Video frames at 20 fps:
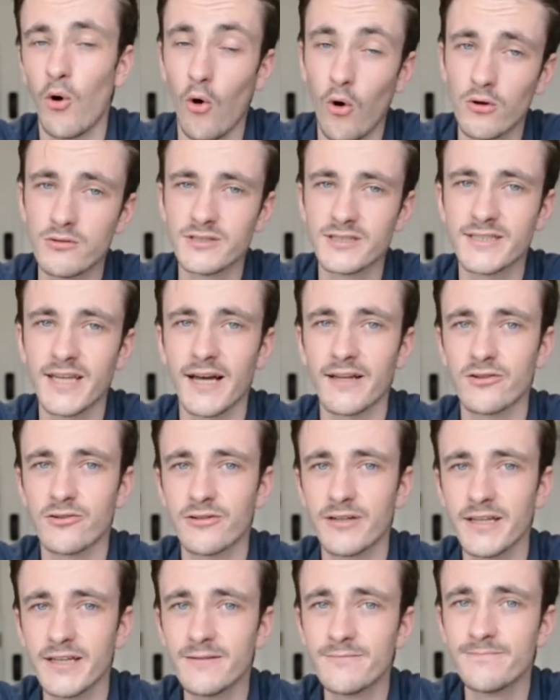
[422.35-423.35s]
on
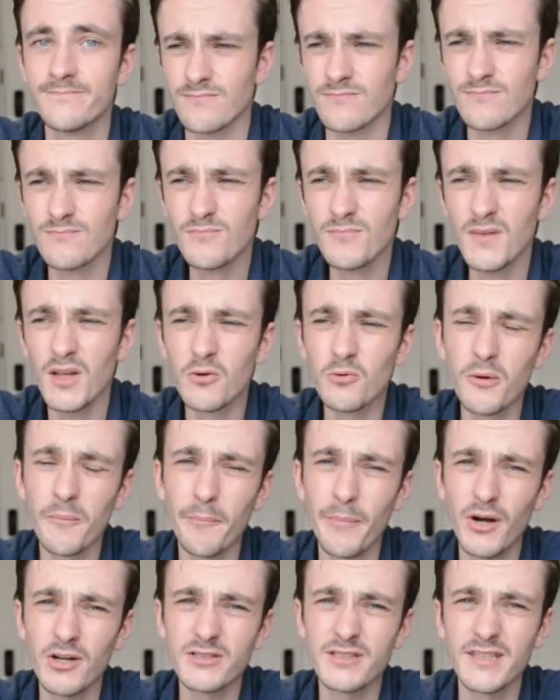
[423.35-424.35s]
Saturday. Now,
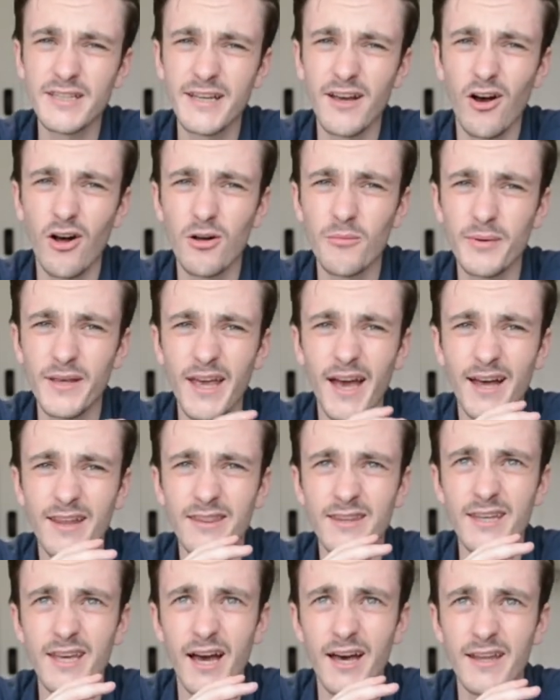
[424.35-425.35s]
personally, I'll be at
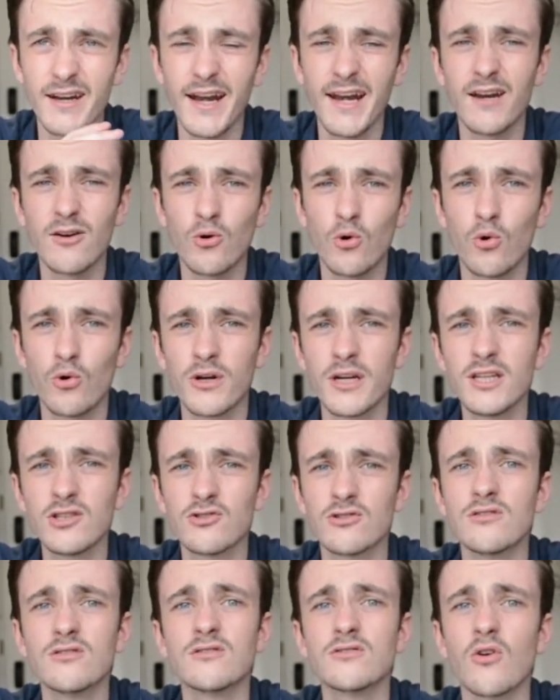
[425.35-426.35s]
the Arena
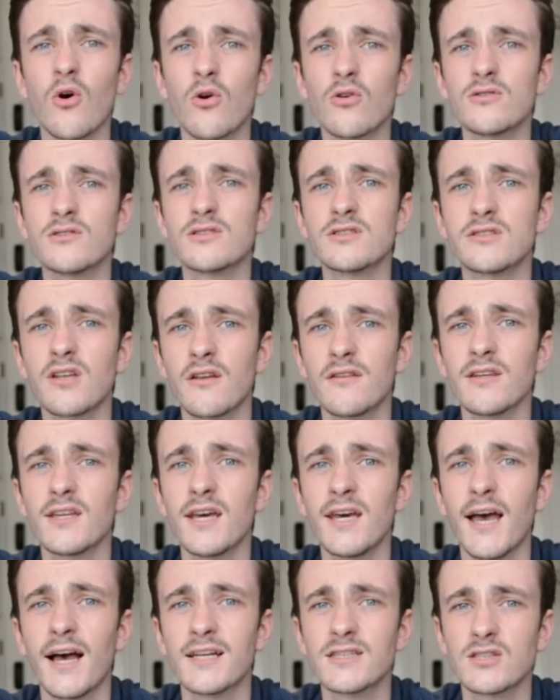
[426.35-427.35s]
Corinthians on
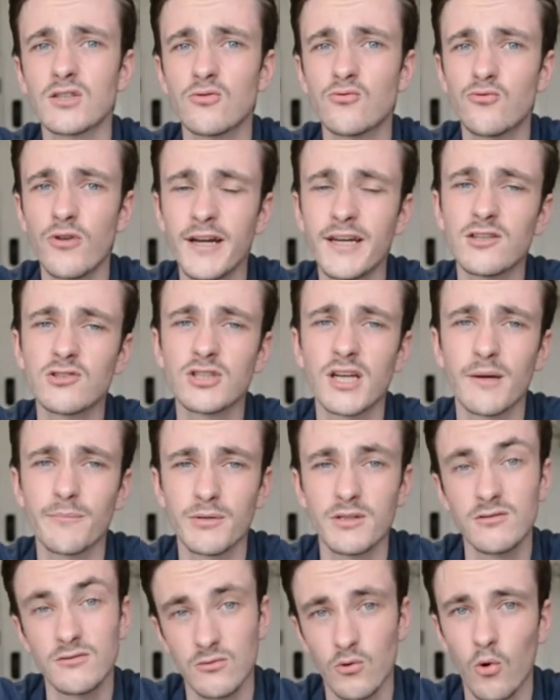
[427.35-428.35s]
Sunday as the reigning
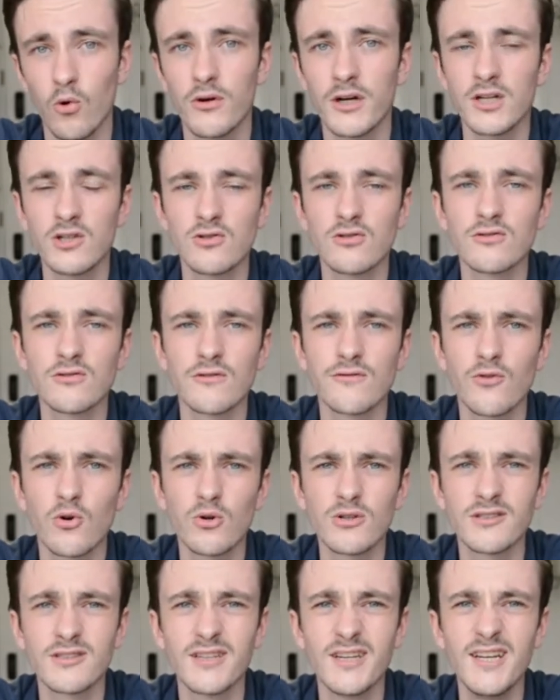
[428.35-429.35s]
champions, Corinthians of
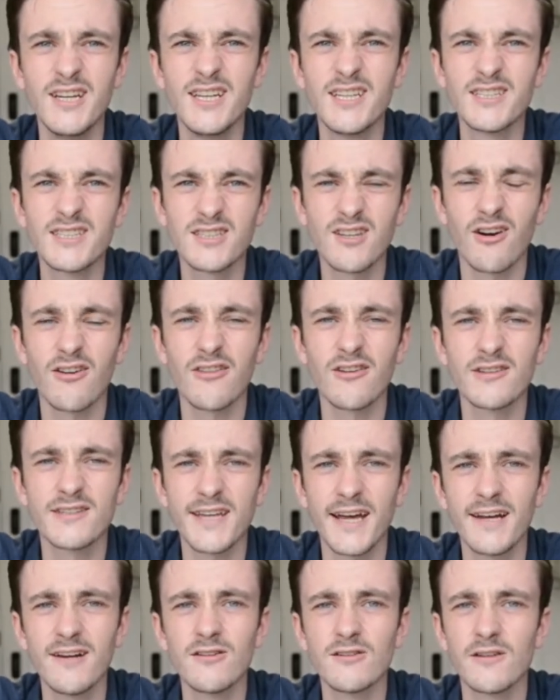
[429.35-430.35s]
course, start their
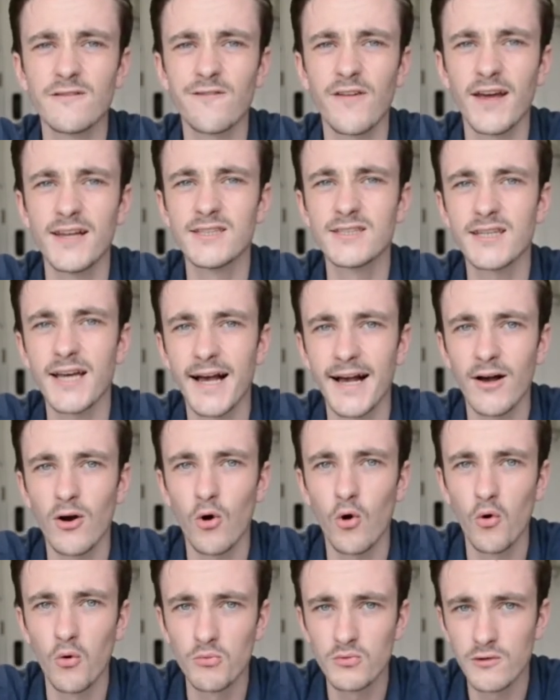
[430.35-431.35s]
title defence at
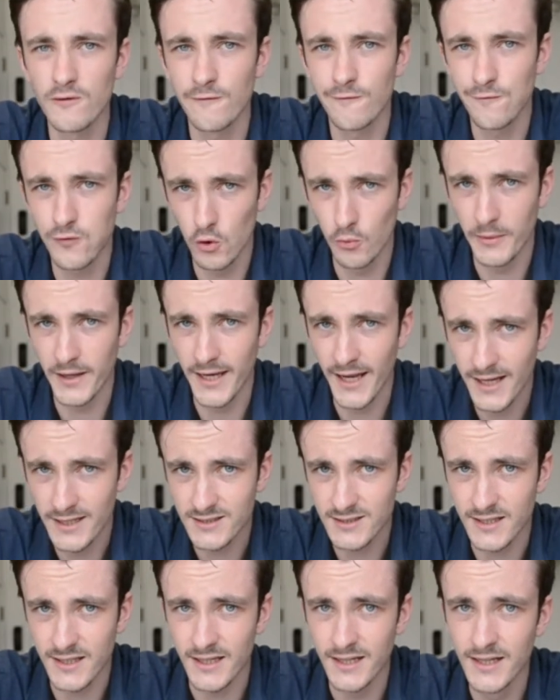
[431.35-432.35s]
home to
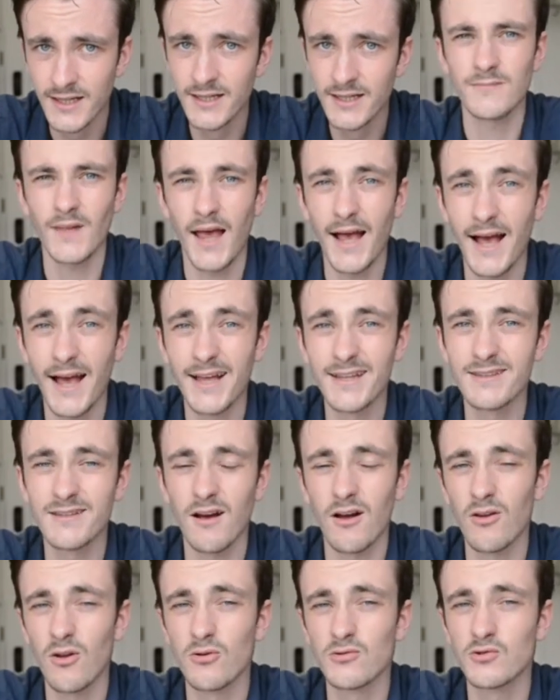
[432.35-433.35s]
Fluminense. And
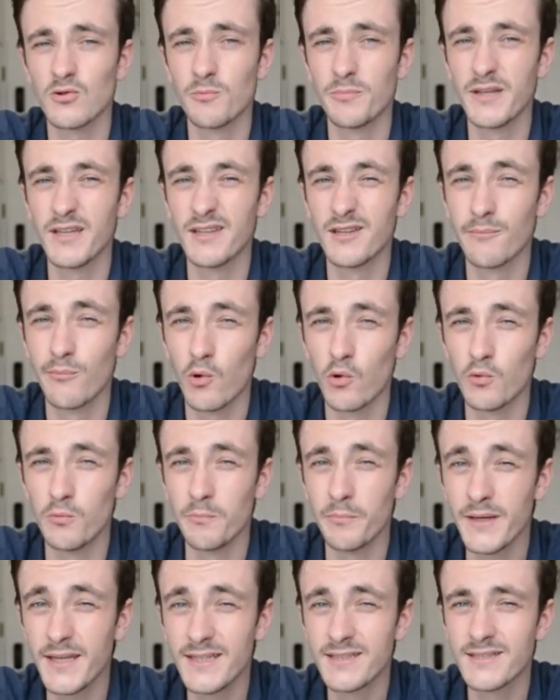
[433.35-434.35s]
I'll also be in the
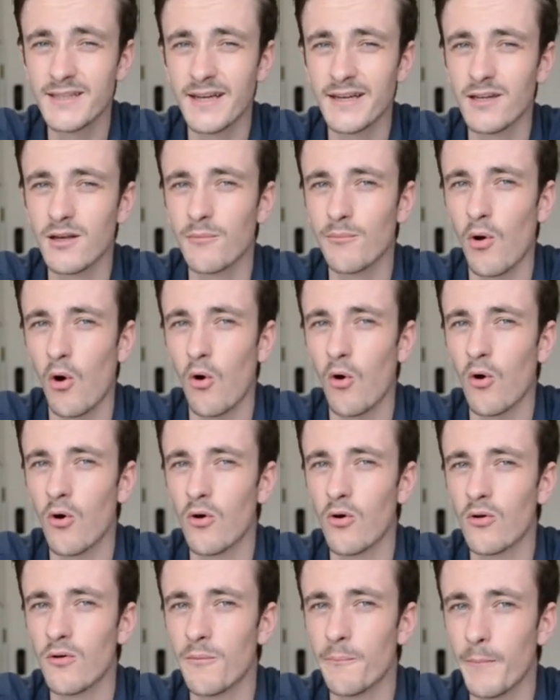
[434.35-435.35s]
Morumbi Stadium
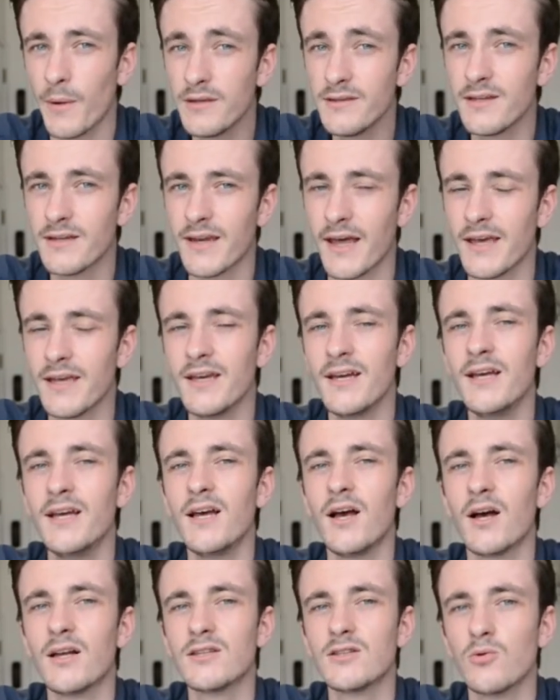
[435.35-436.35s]
on Monday night
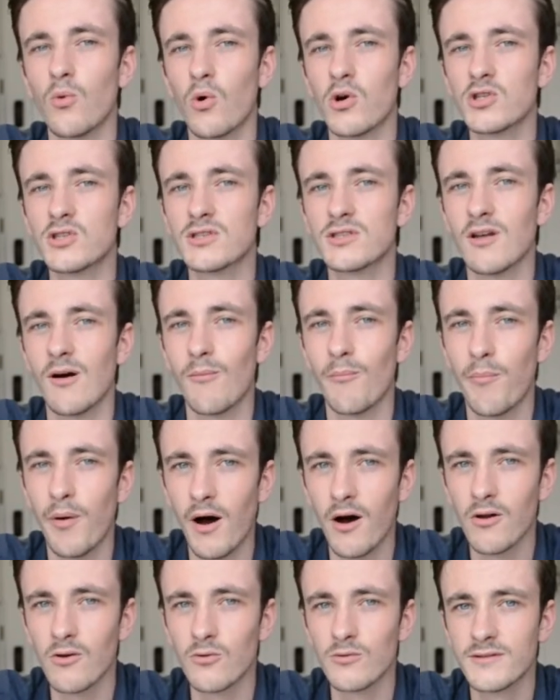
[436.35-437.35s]
to watch São
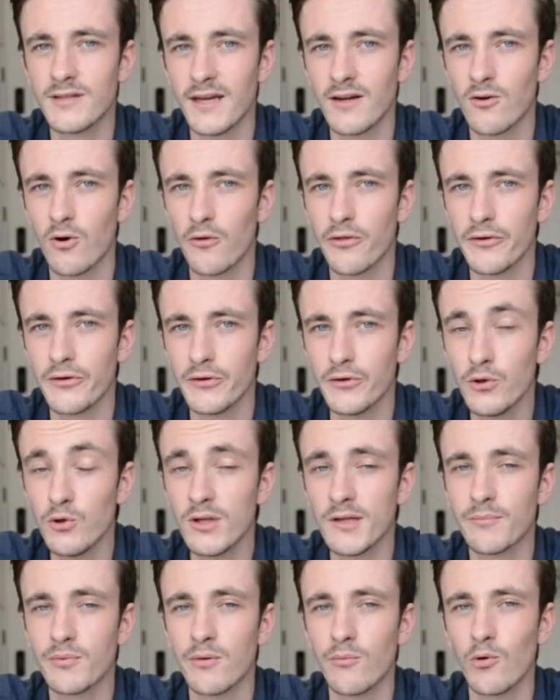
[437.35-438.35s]
Paulo take on the
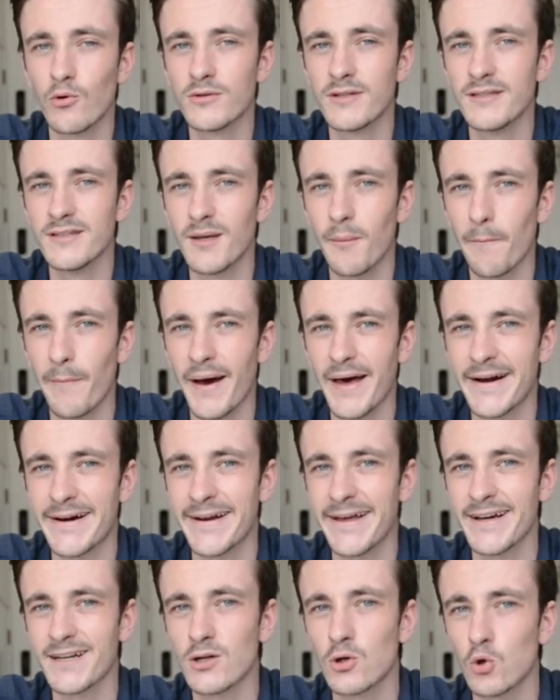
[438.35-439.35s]
newly promoted
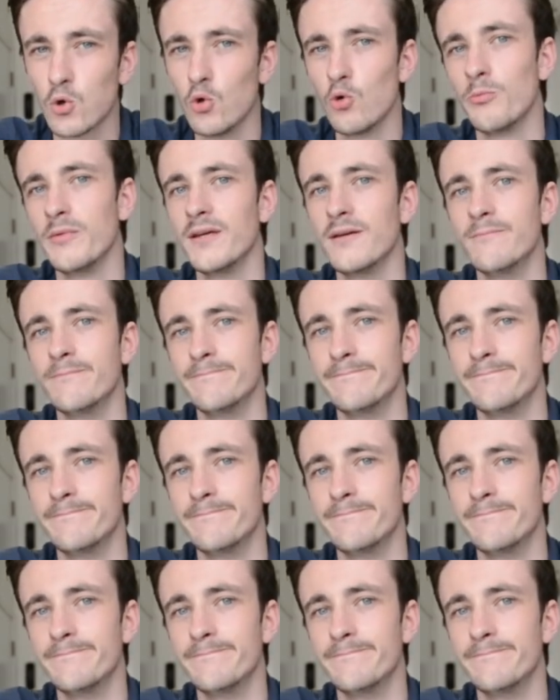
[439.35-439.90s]
Paraná Clube.